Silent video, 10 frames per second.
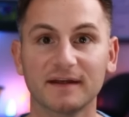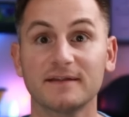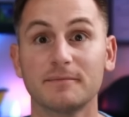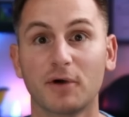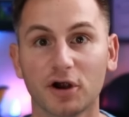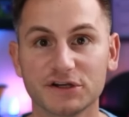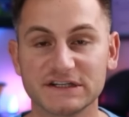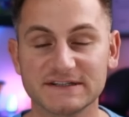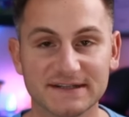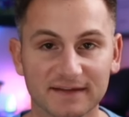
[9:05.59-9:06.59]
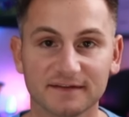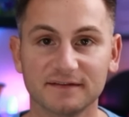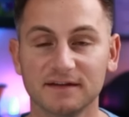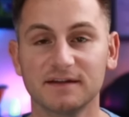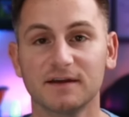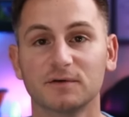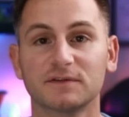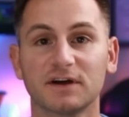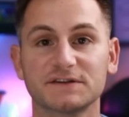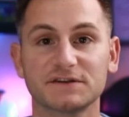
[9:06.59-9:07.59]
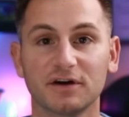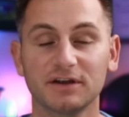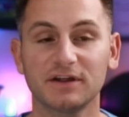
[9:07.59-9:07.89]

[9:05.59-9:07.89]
and the margins that the CEO touched on,